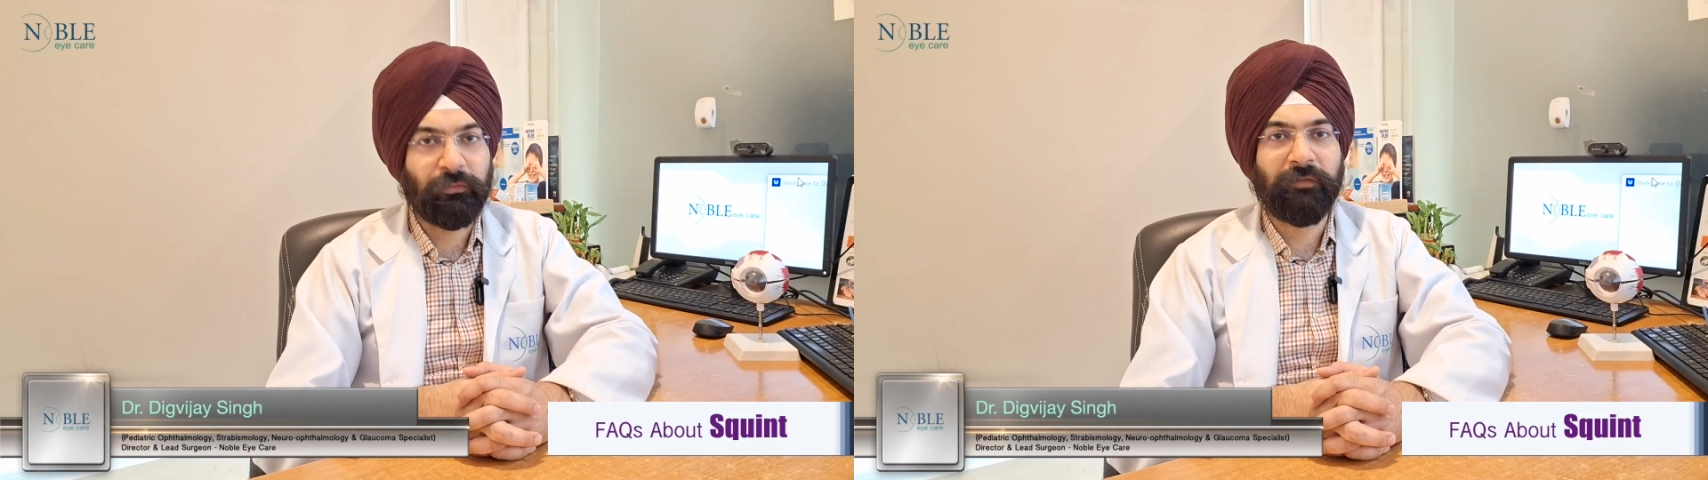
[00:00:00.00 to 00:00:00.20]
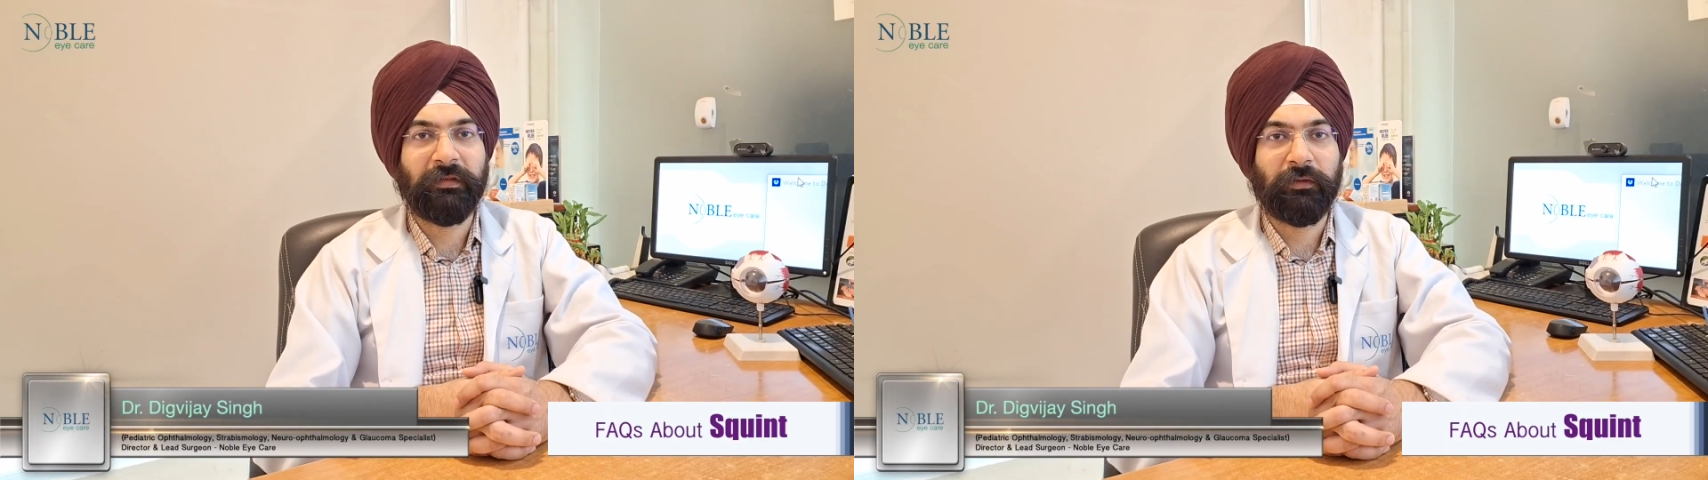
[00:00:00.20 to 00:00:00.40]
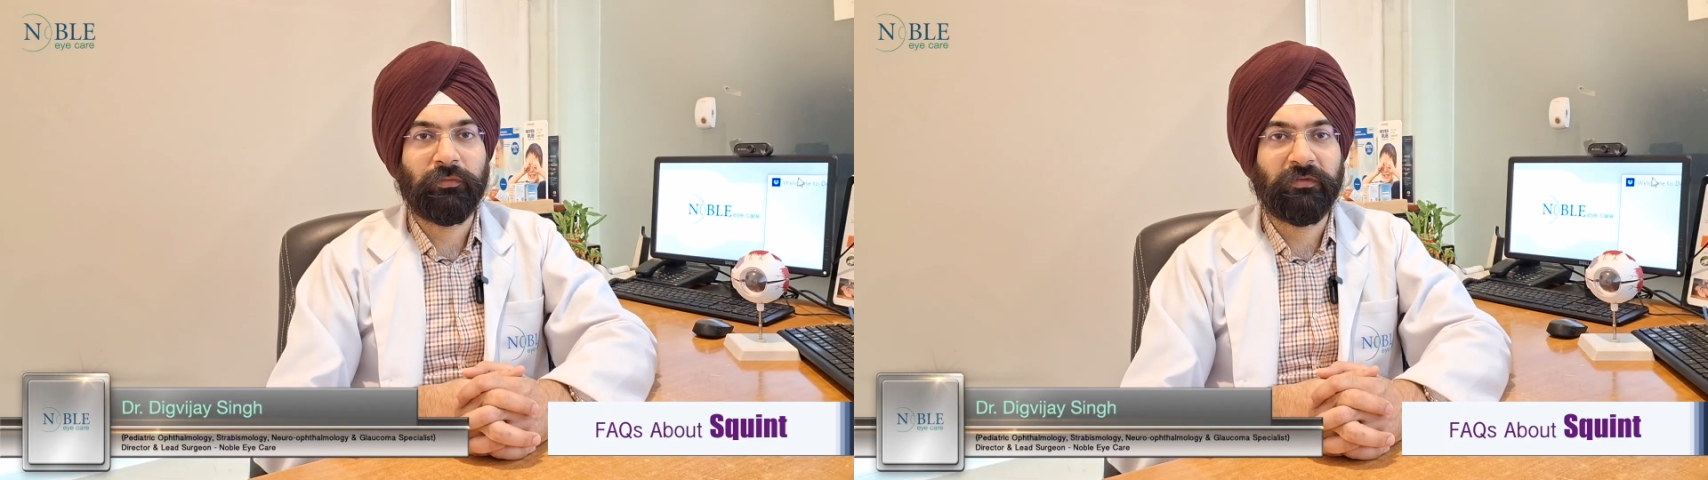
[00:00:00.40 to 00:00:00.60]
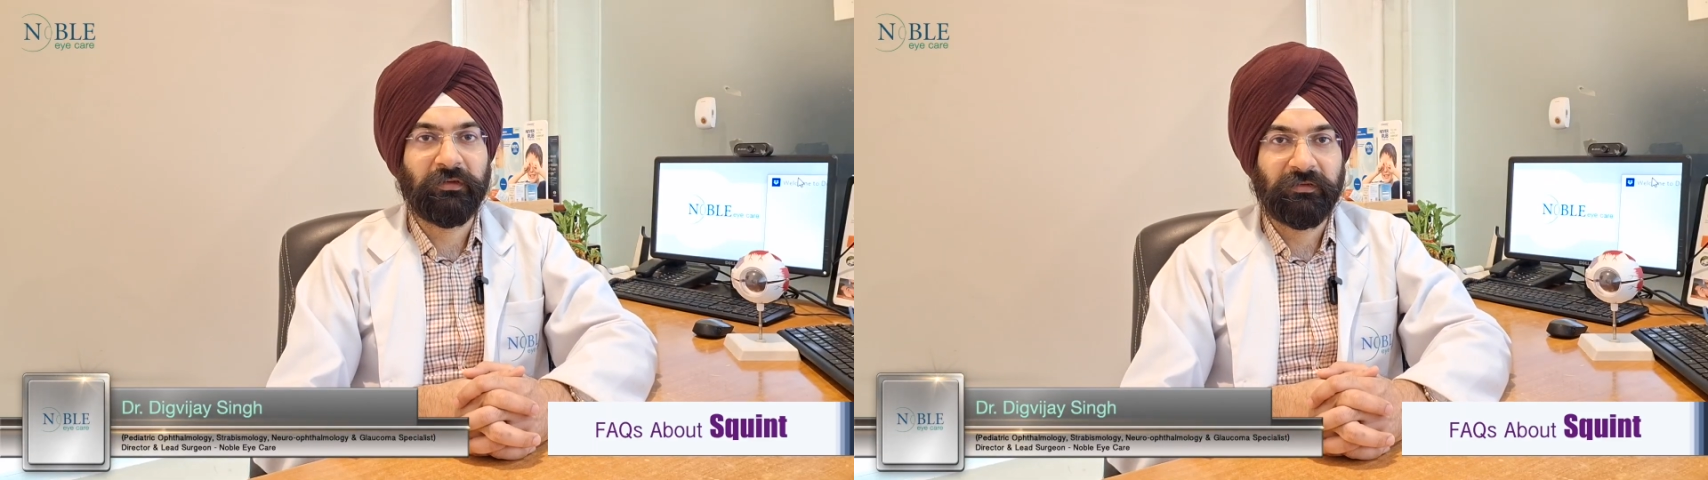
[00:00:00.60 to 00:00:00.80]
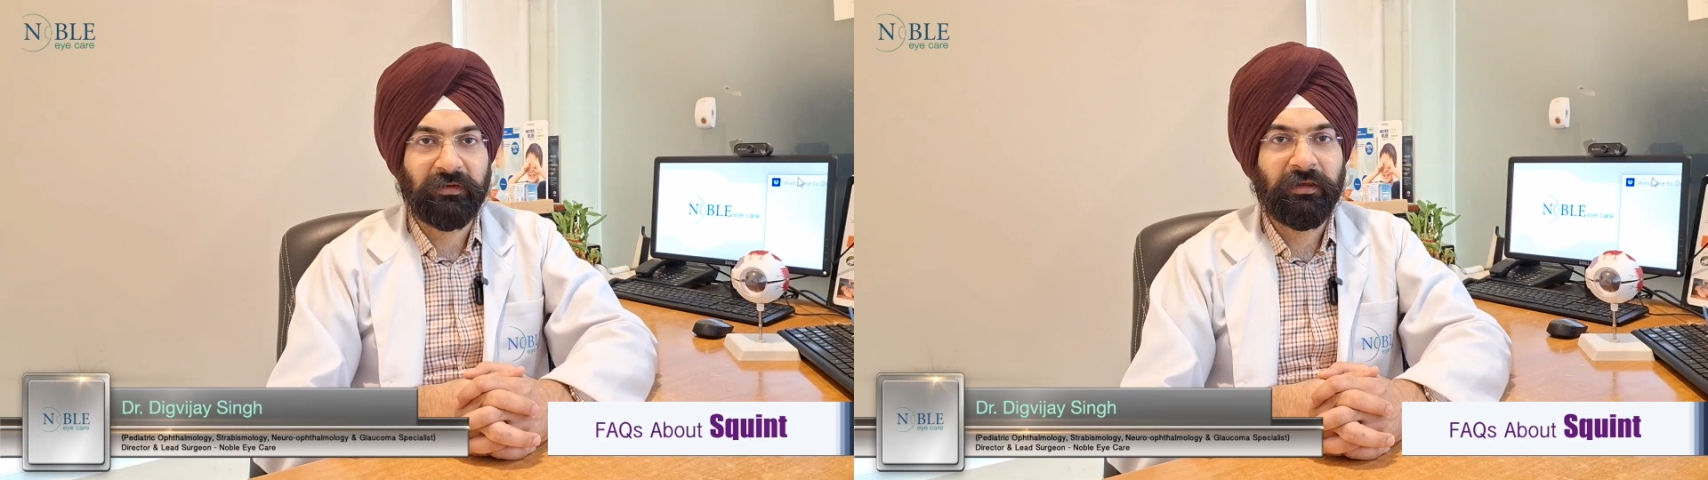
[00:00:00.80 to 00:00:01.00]
without
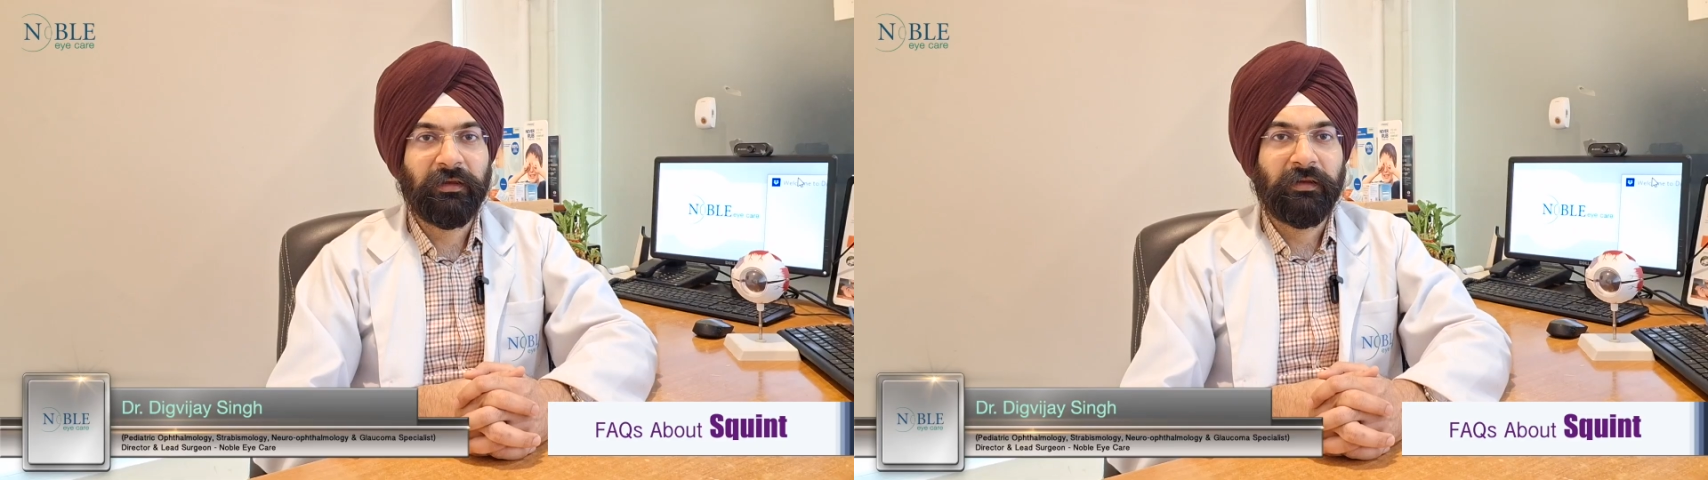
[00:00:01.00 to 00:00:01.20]
surgery.